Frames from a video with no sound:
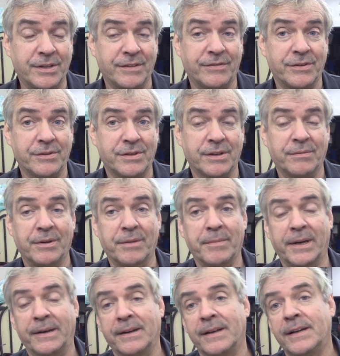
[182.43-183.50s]
if you see what I
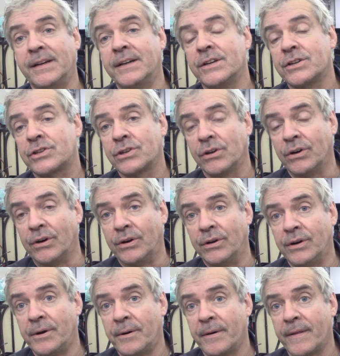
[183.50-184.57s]
mean.
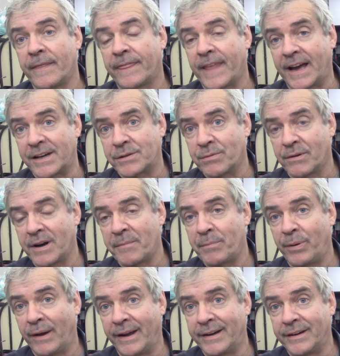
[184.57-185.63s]
So that's what I'm
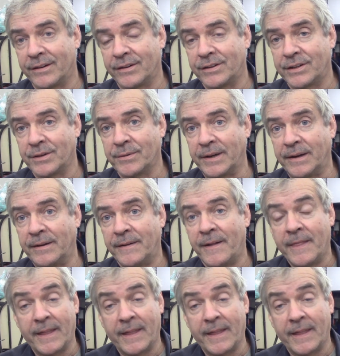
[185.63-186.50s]
planning on doing.